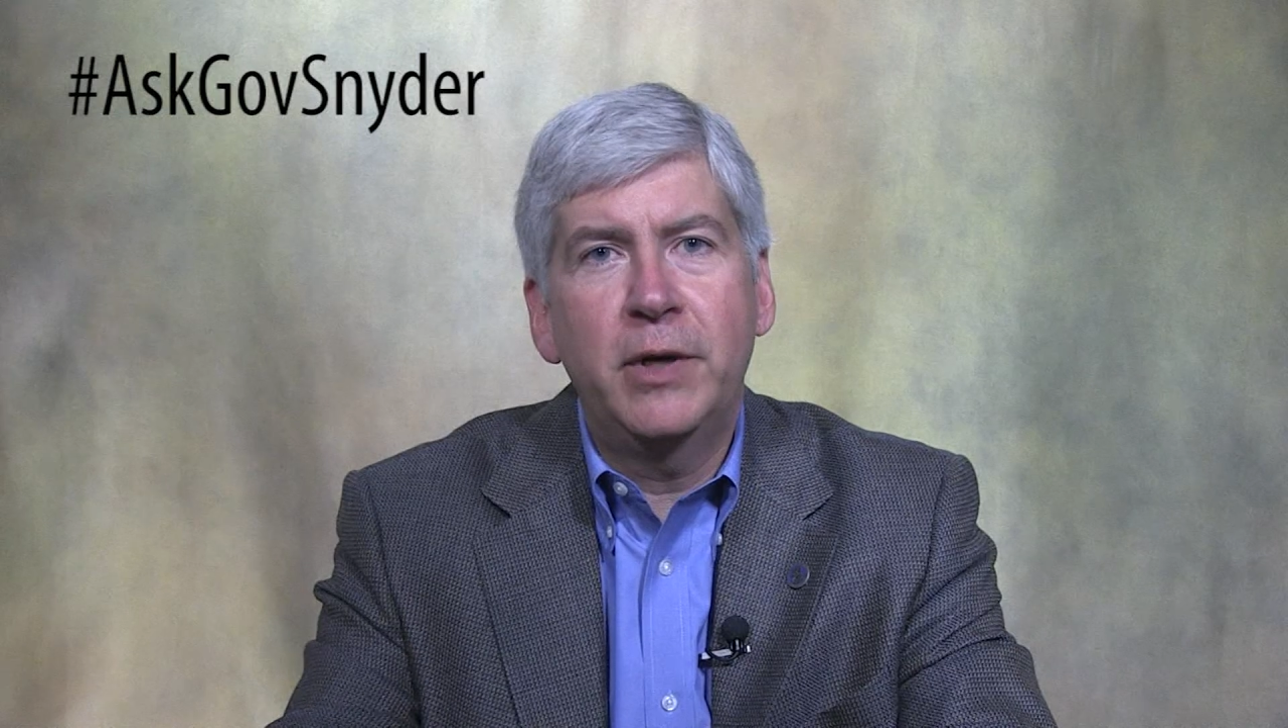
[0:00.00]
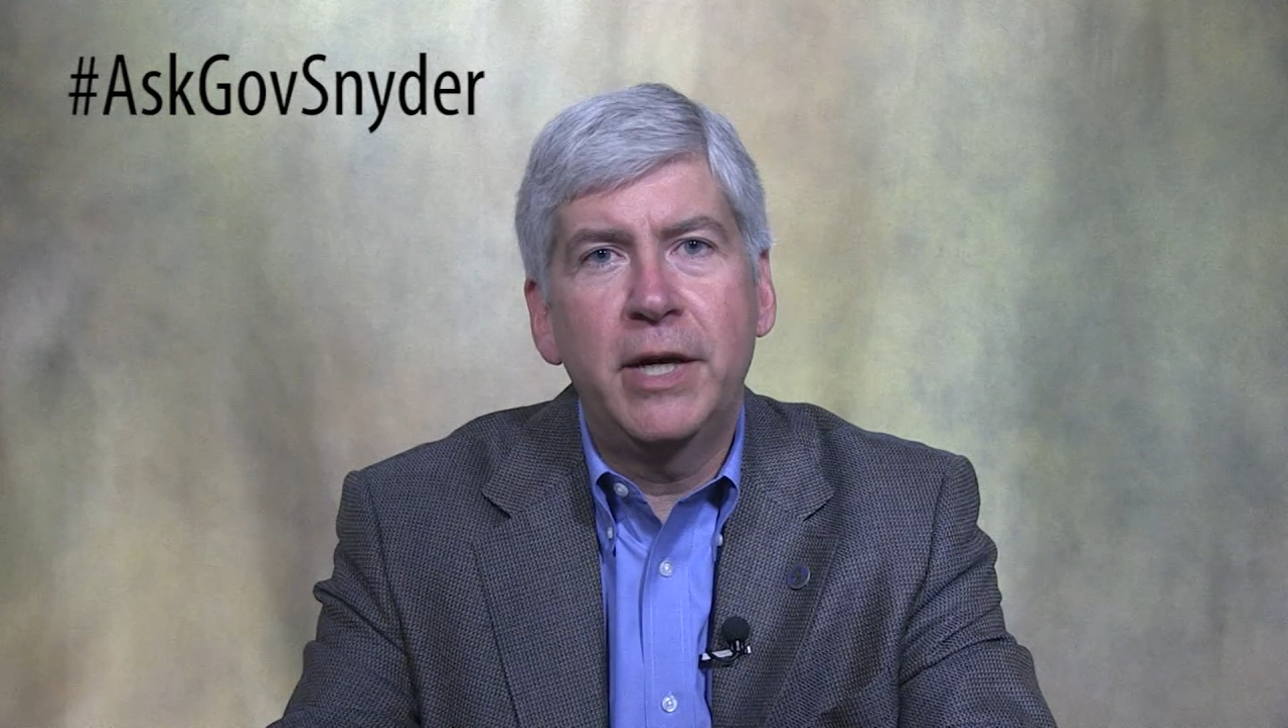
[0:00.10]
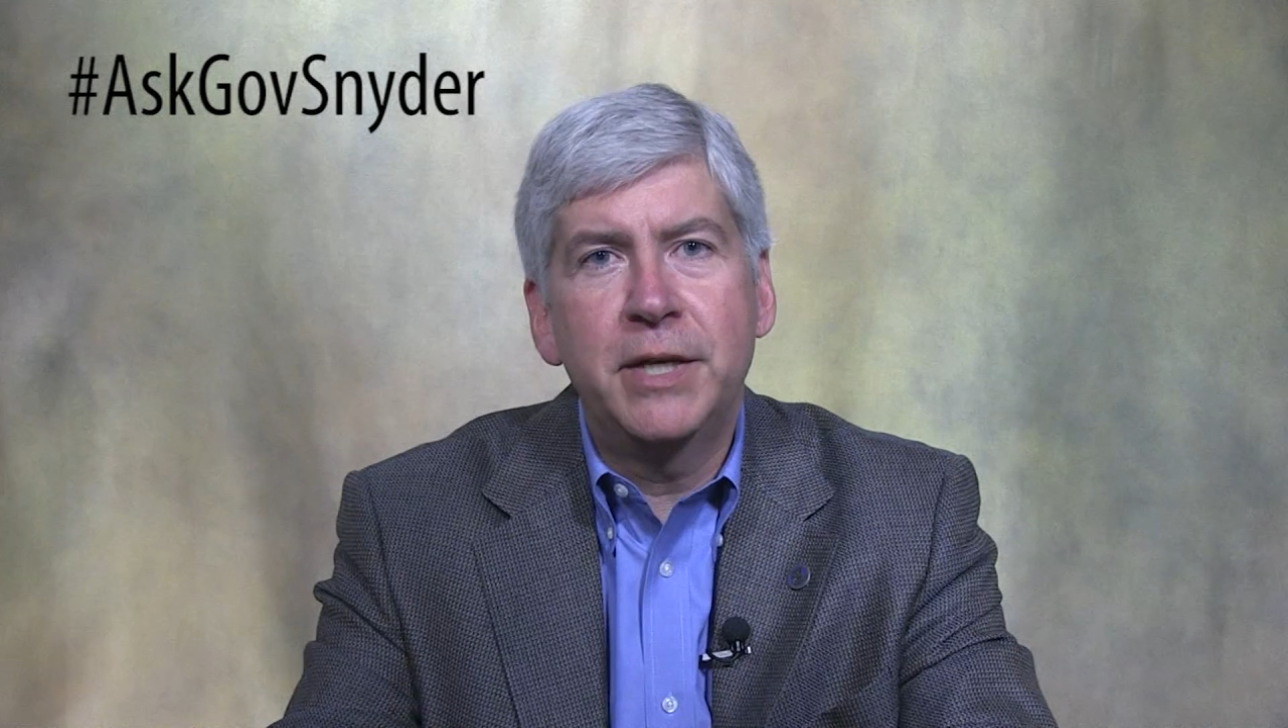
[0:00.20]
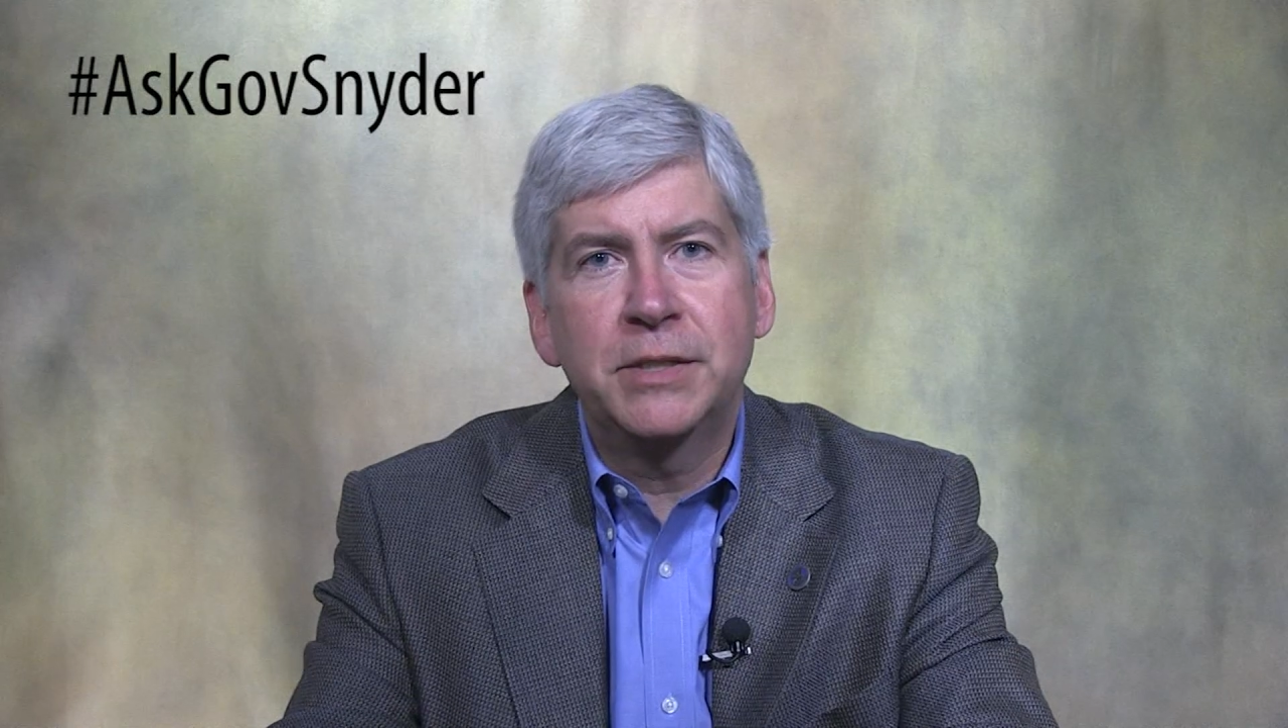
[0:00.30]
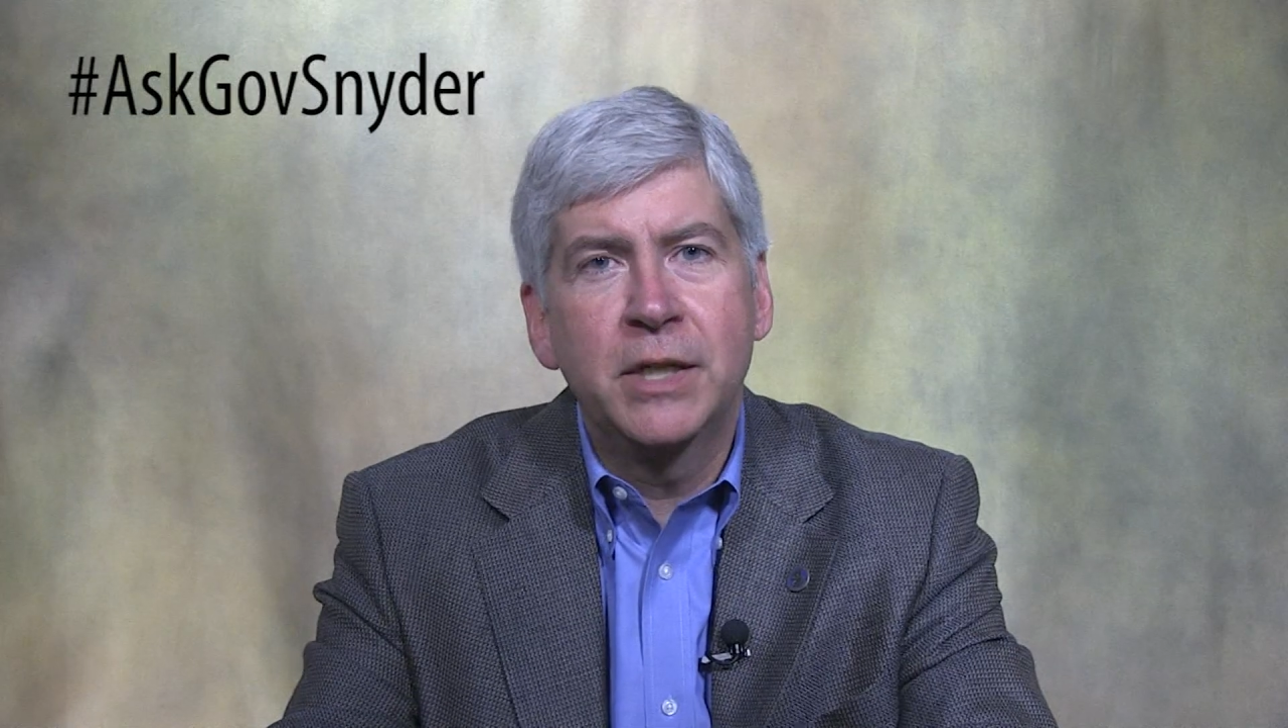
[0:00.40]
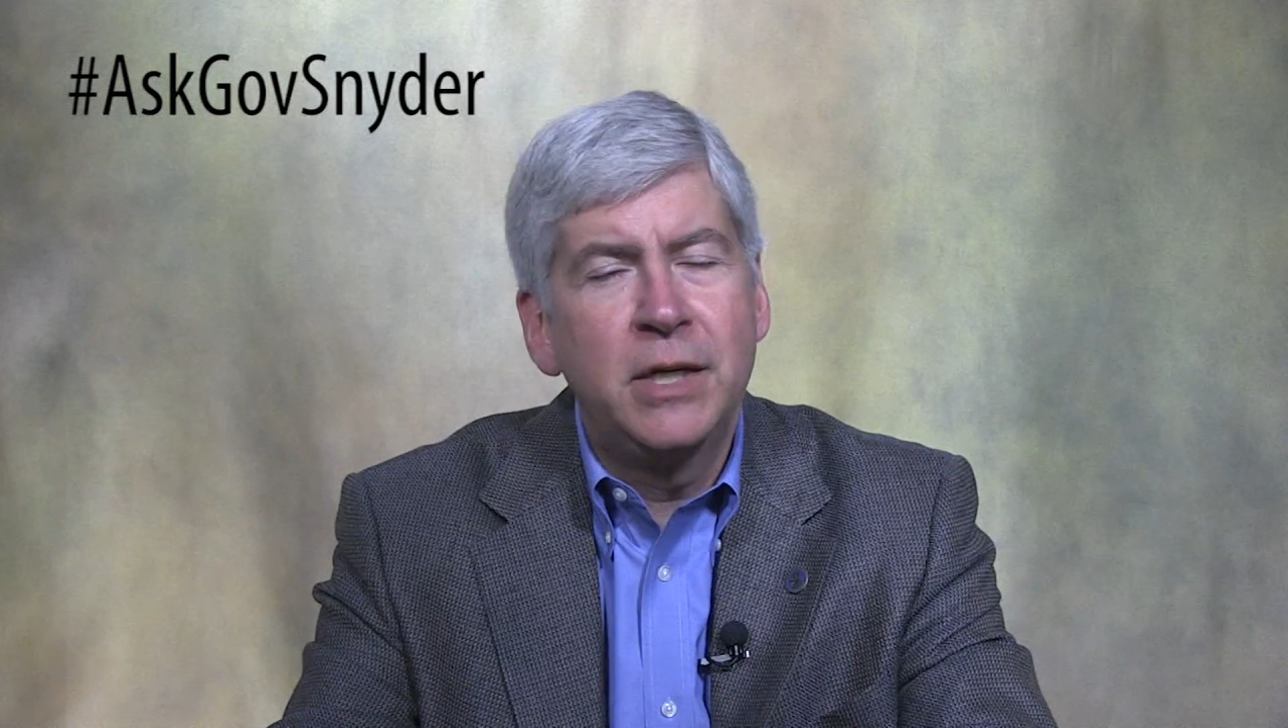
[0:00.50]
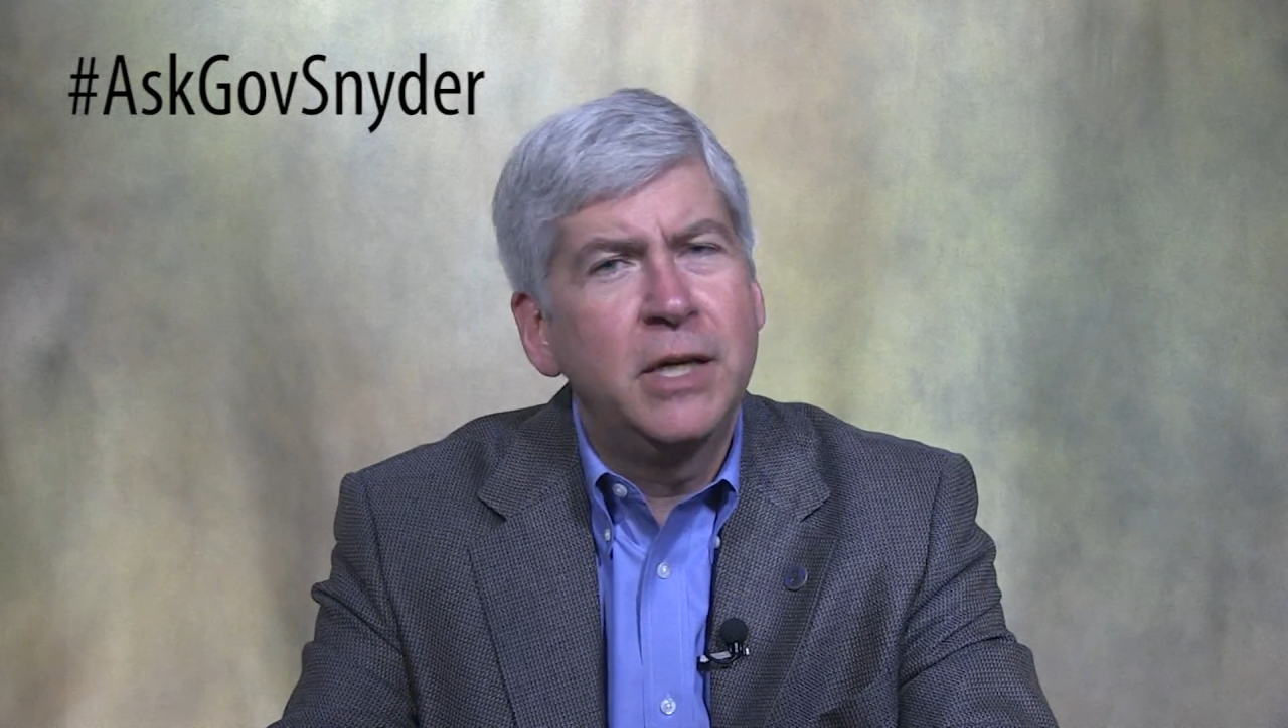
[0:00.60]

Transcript: is